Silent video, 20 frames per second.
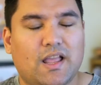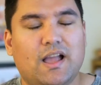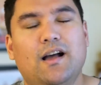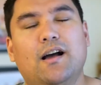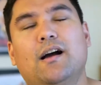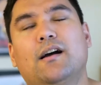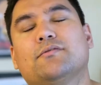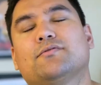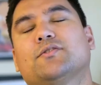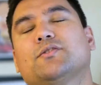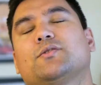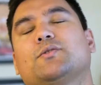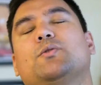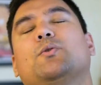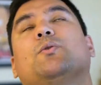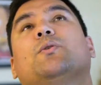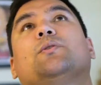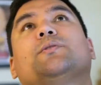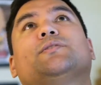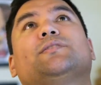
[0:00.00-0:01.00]
Of
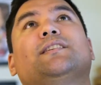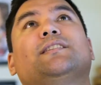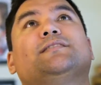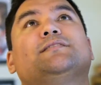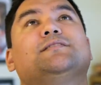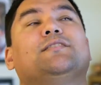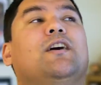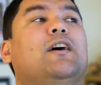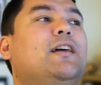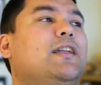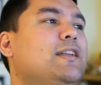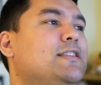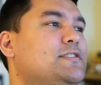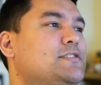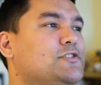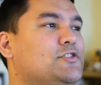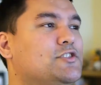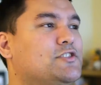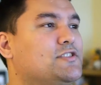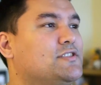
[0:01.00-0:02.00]
course it's not.
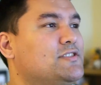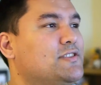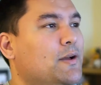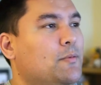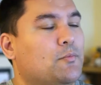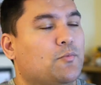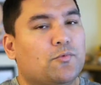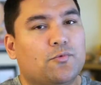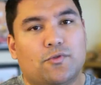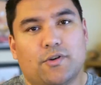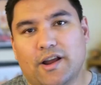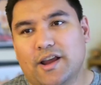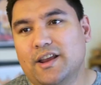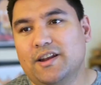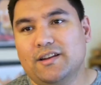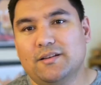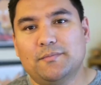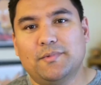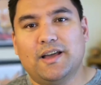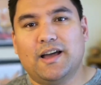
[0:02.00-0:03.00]
It's just some
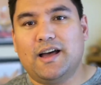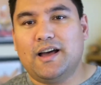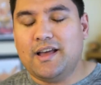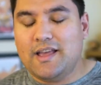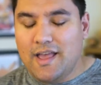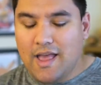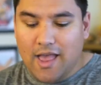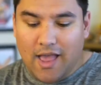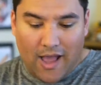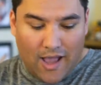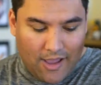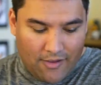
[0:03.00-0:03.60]
random guy.